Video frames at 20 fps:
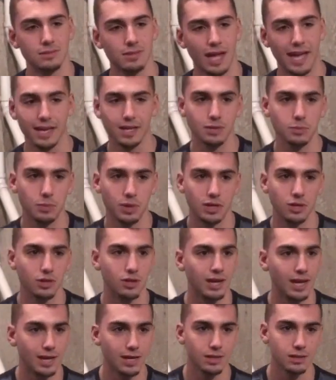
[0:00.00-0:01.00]
I could be
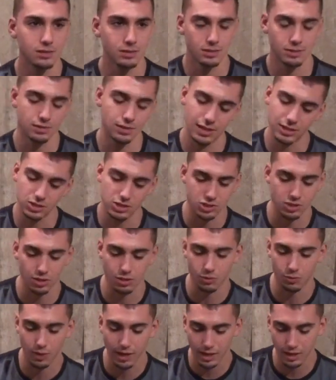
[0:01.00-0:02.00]
good at it. And I just
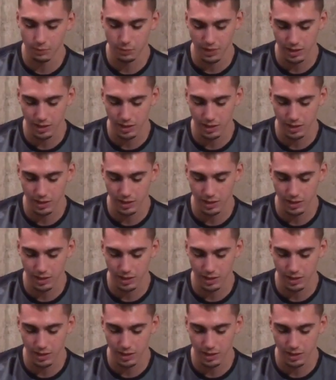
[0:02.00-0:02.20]
started writing,